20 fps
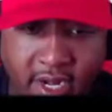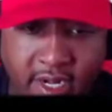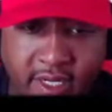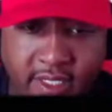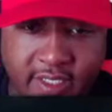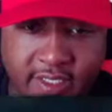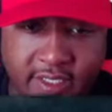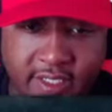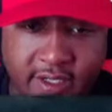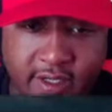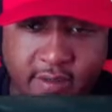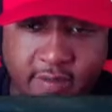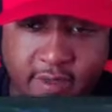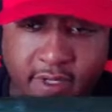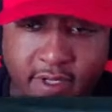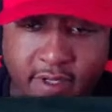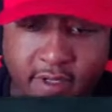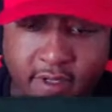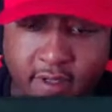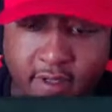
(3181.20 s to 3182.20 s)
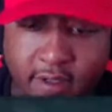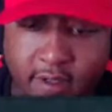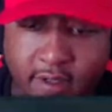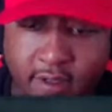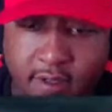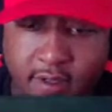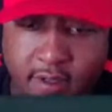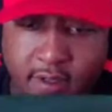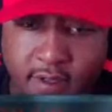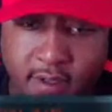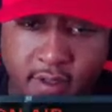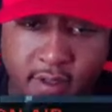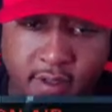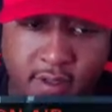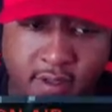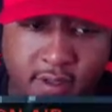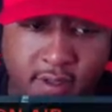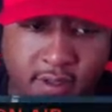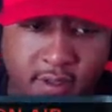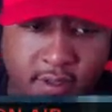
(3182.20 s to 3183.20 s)
at the center, man.
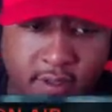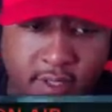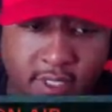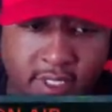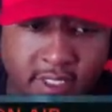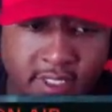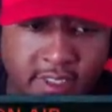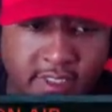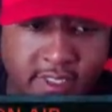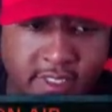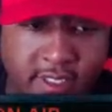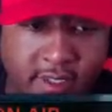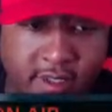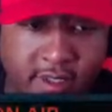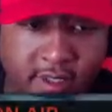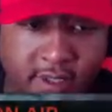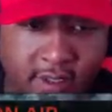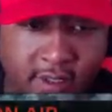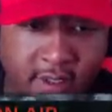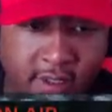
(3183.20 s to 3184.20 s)
So it ain't the center.